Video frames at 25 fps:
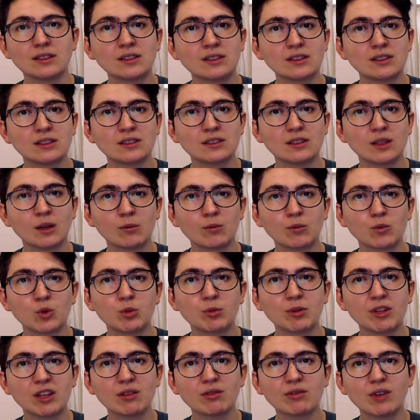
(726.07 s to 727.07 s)
system would
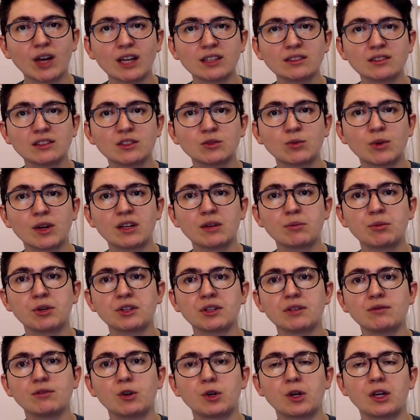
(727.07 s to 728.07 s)
be the fastest way to put the
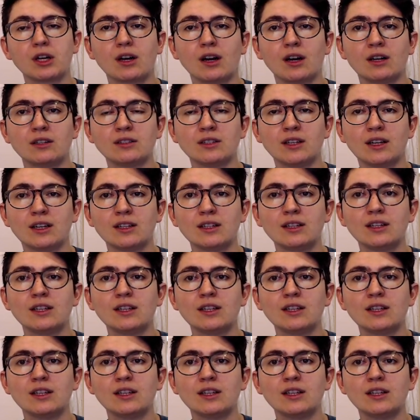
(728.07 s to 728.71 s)
voting content